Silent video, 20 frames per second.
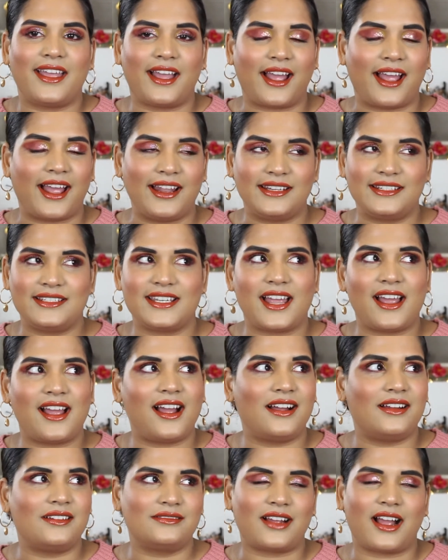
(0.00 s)
And
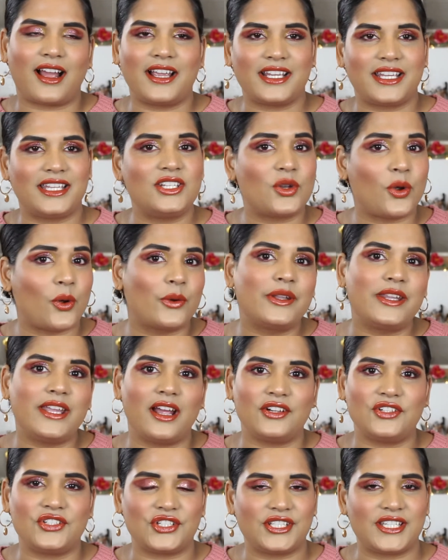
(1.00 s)
I can totally
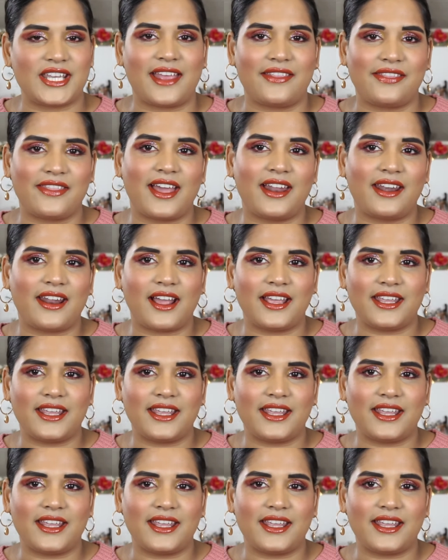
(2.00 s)
understand that.